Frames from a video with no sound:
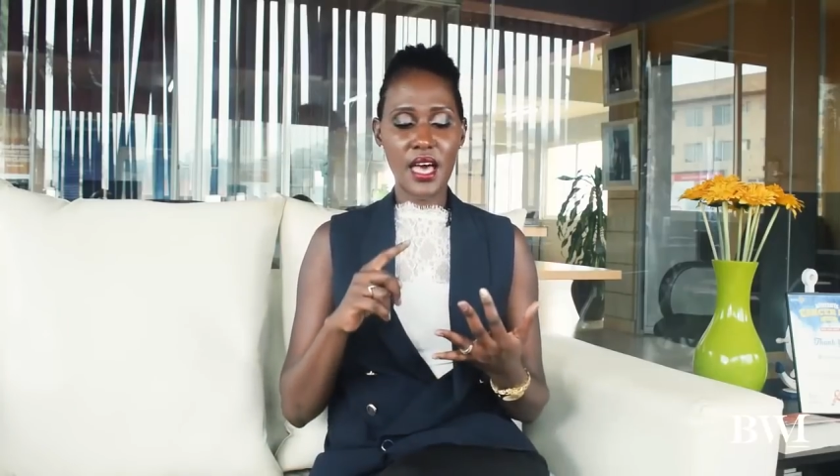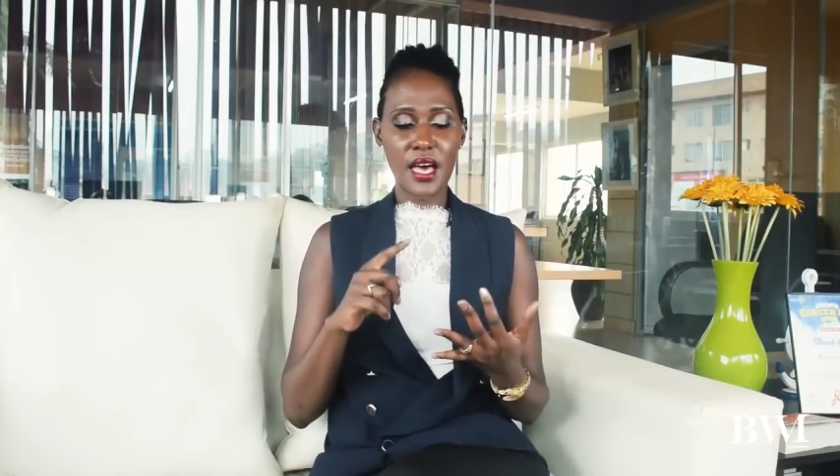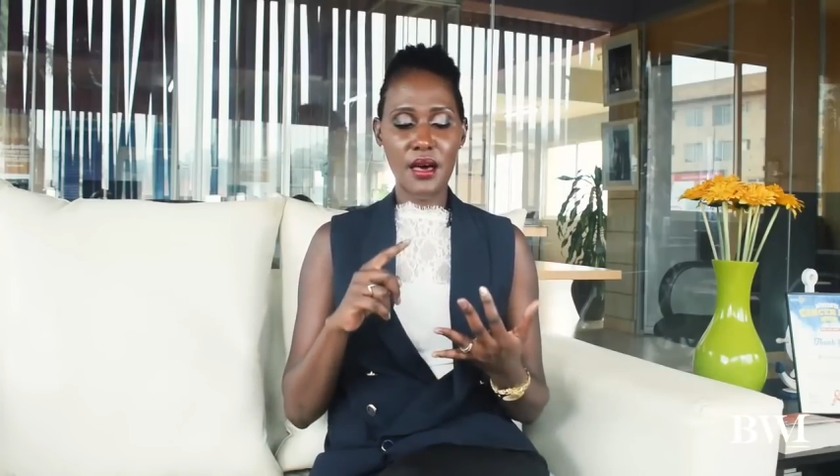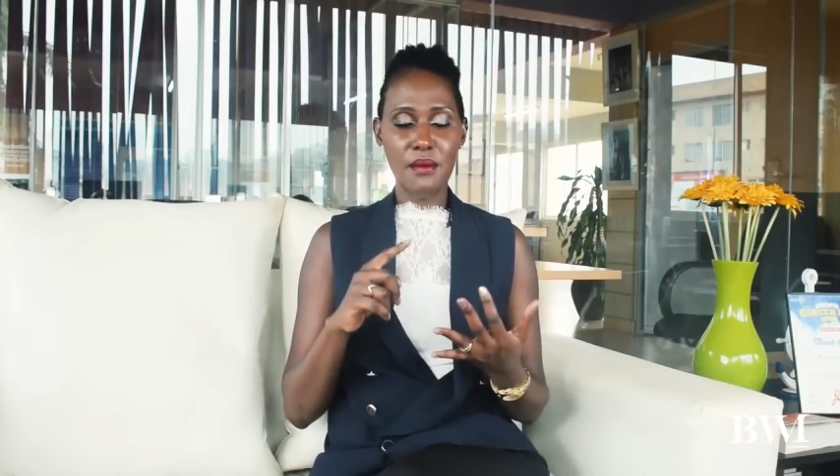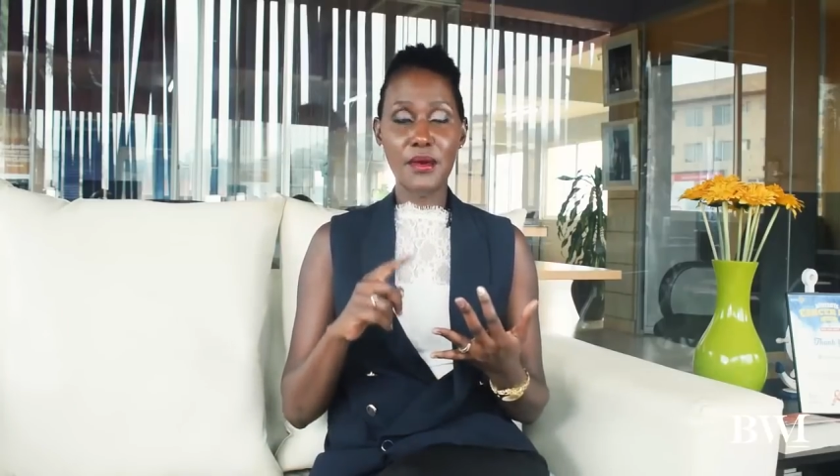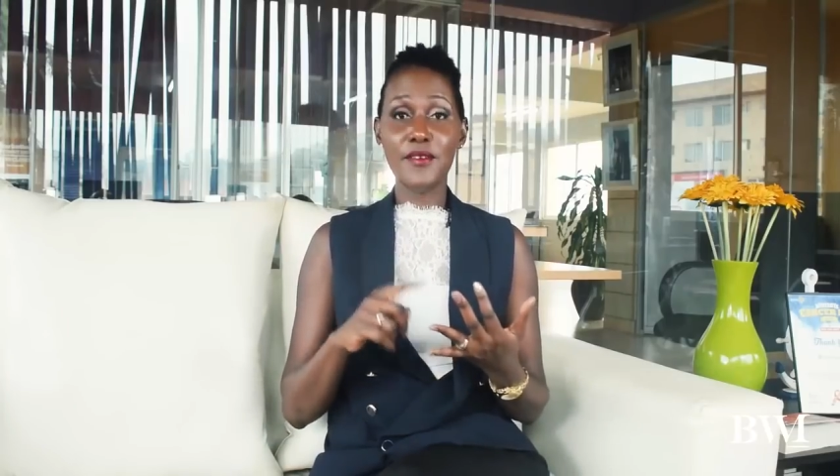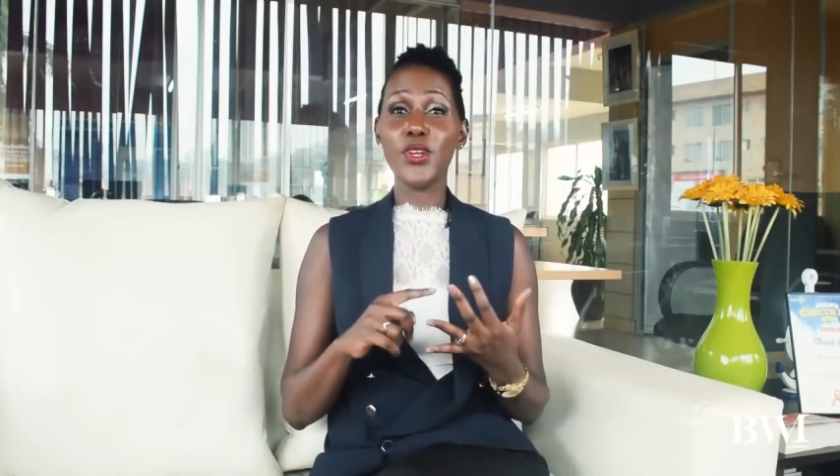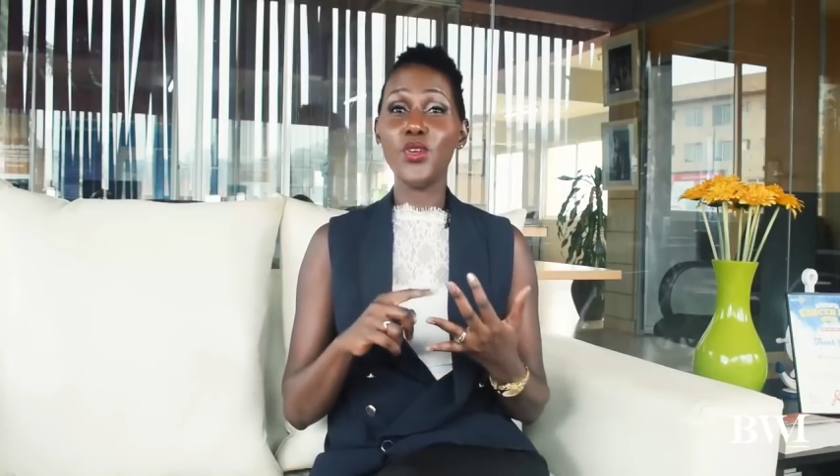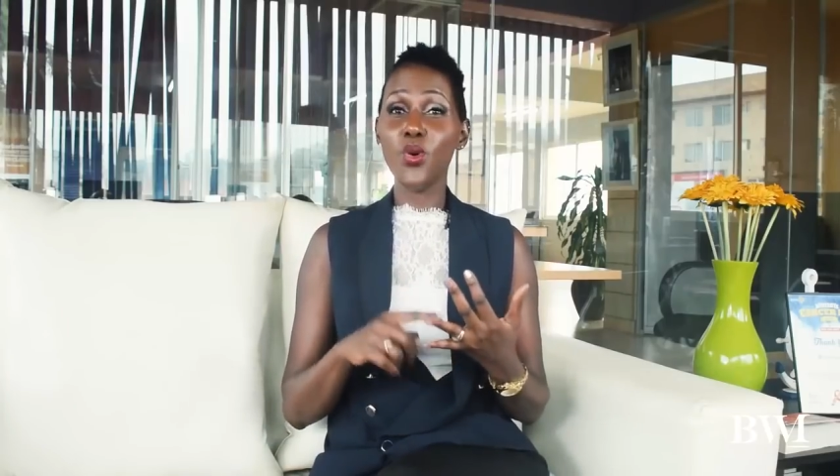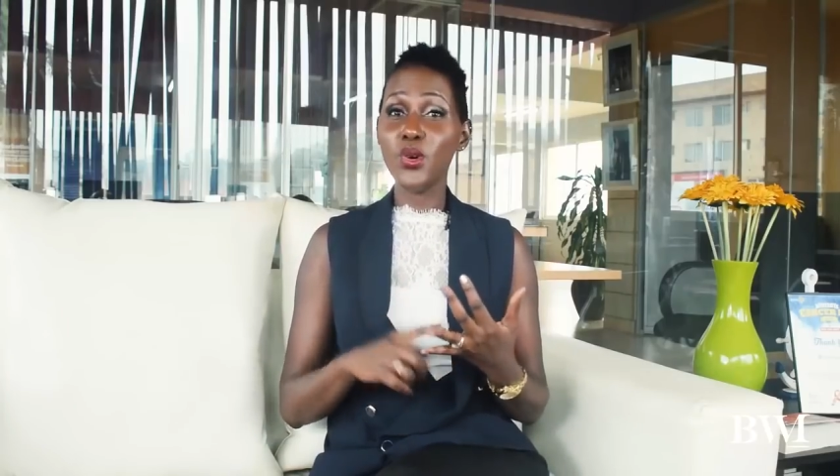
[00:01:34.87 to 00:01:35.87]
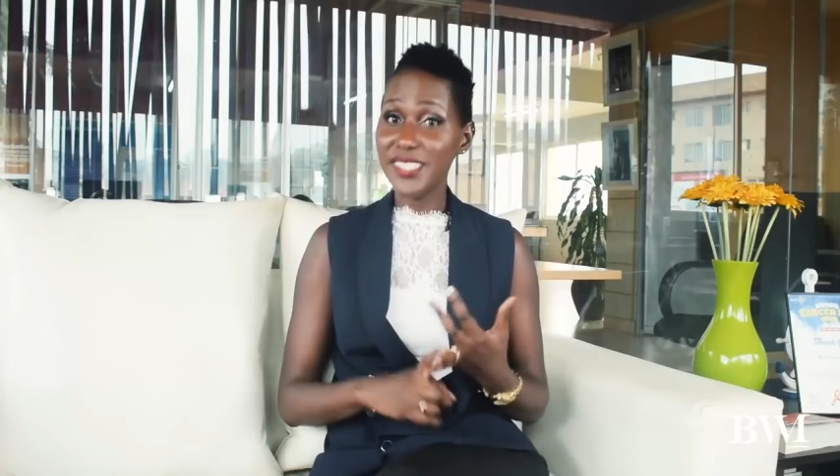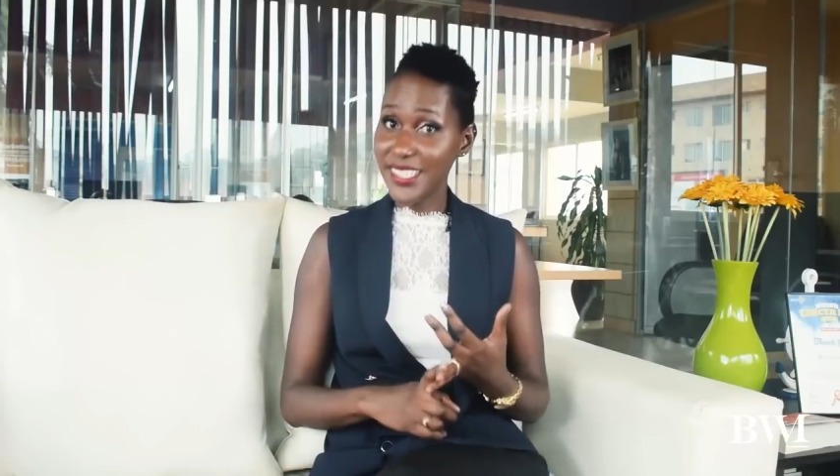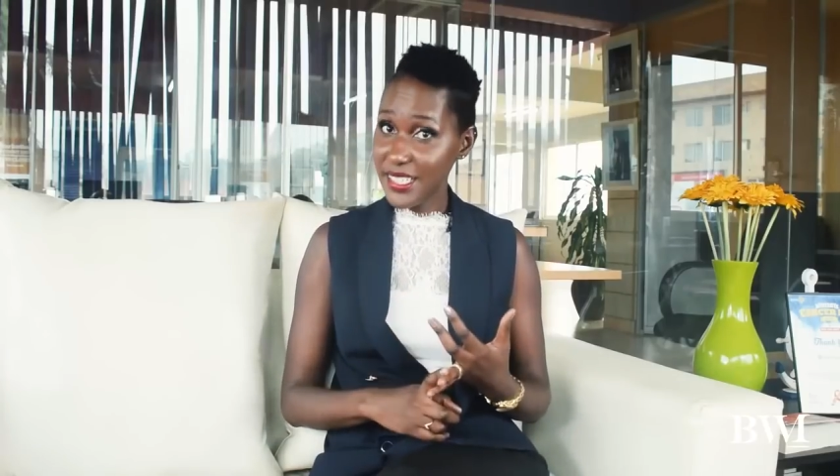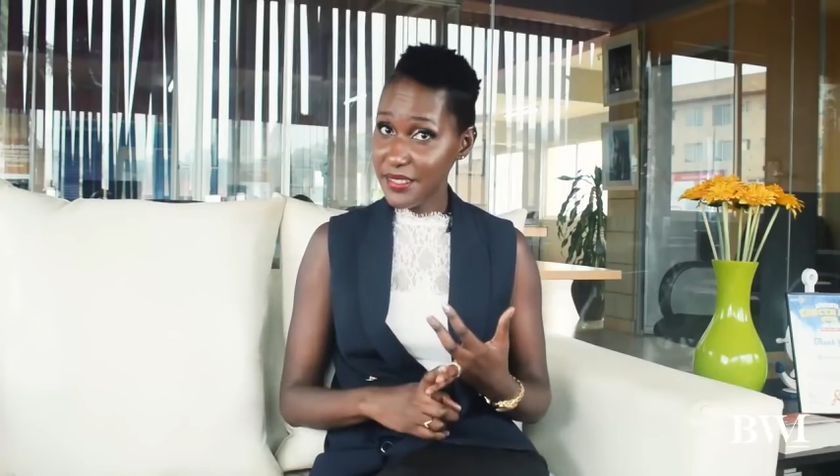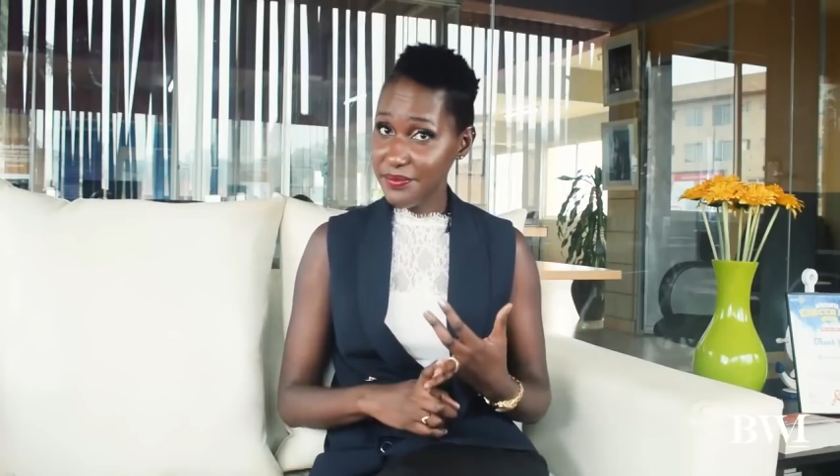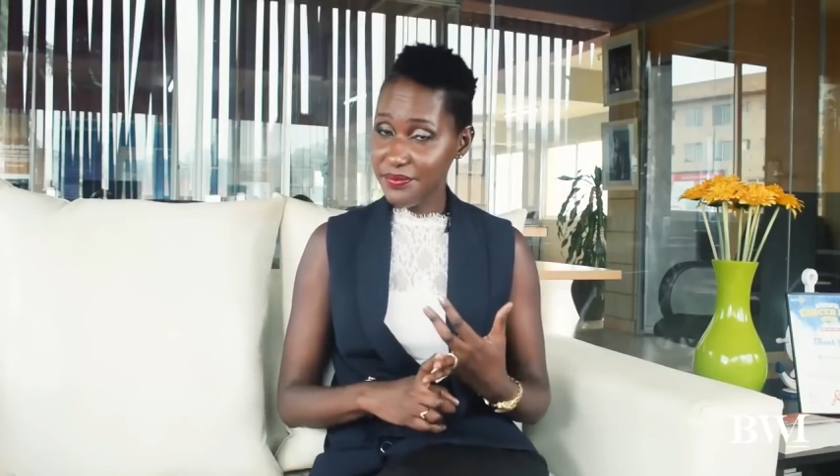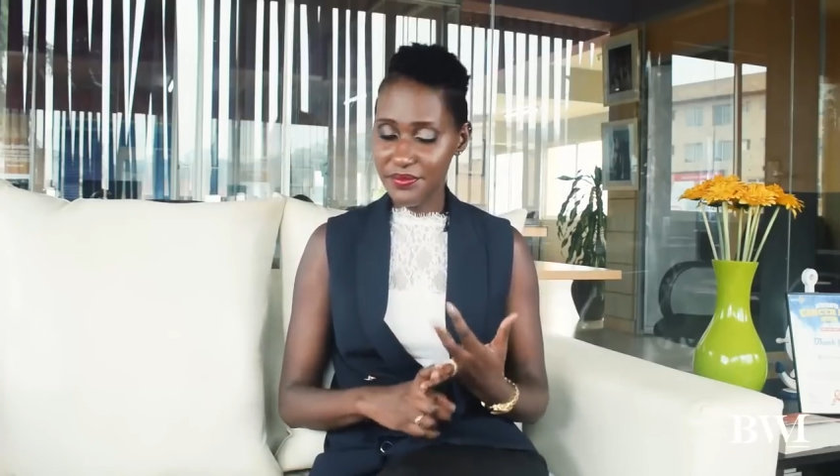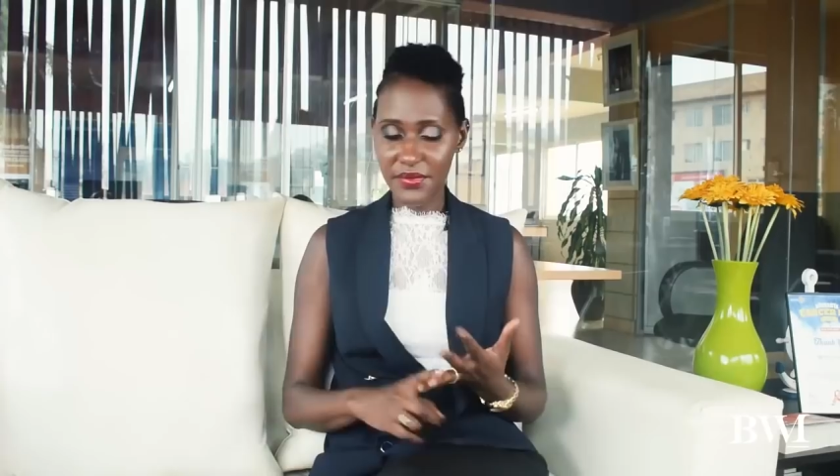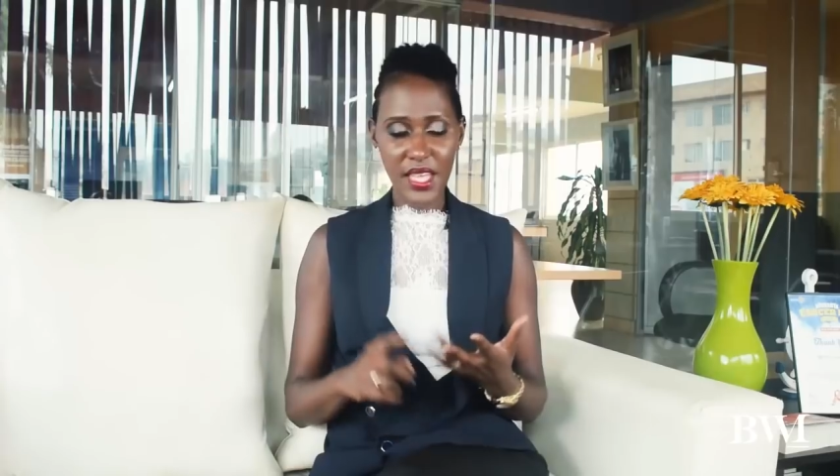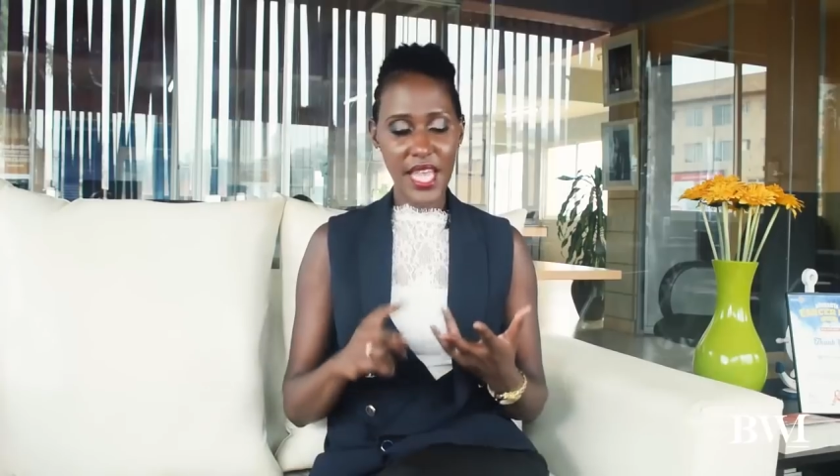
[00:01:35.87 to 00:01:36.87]
nausea,
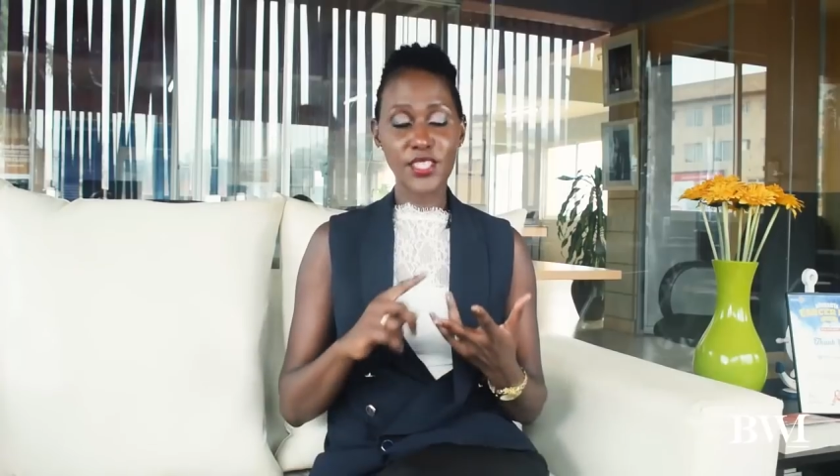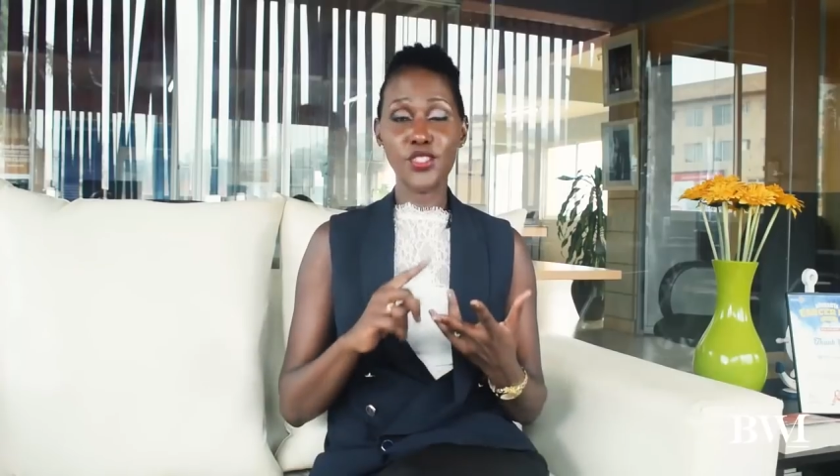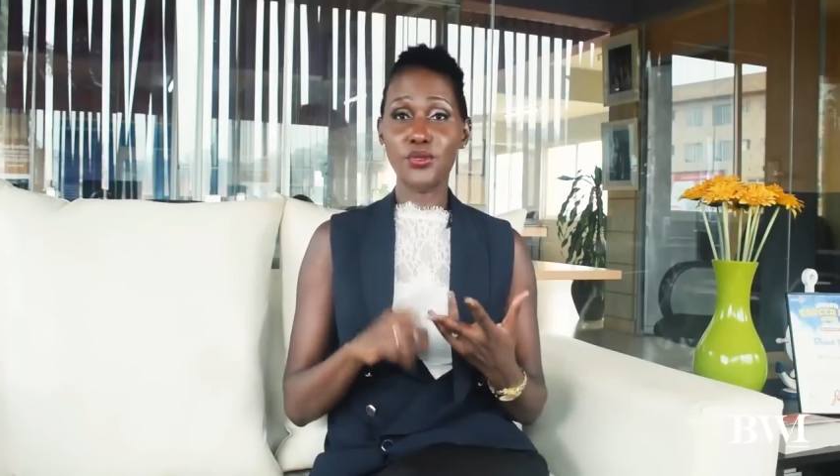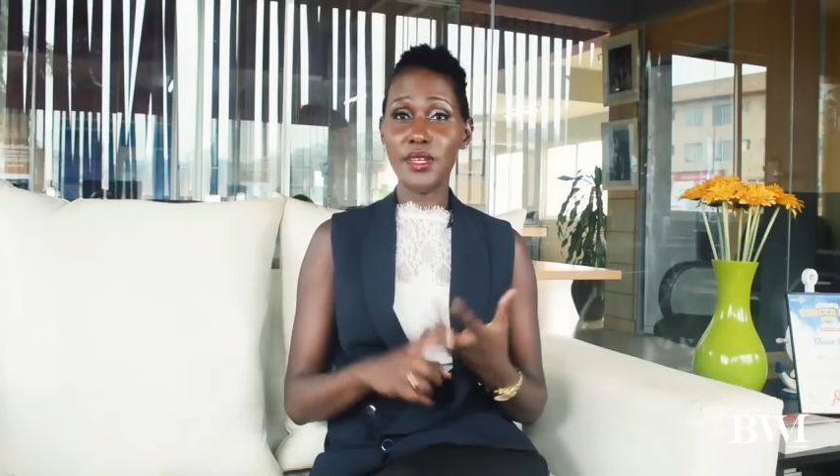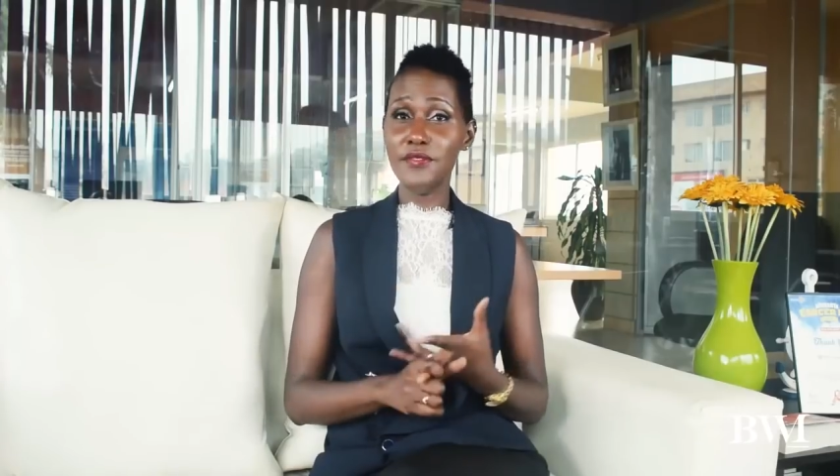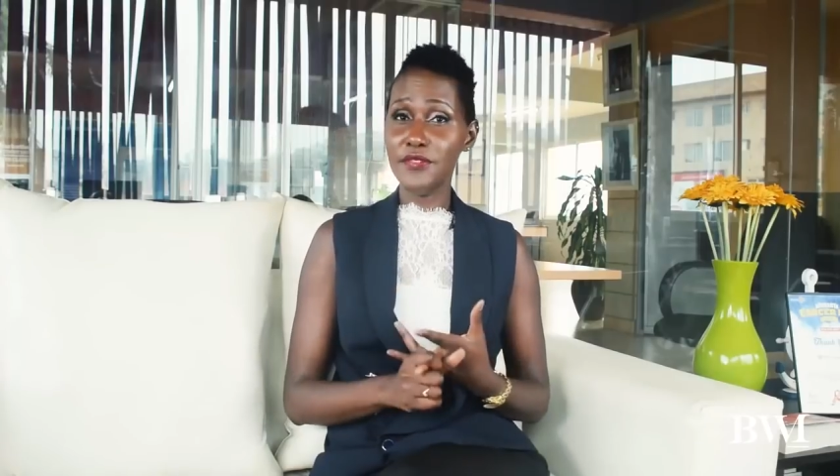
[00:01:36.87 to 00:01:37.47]
extreme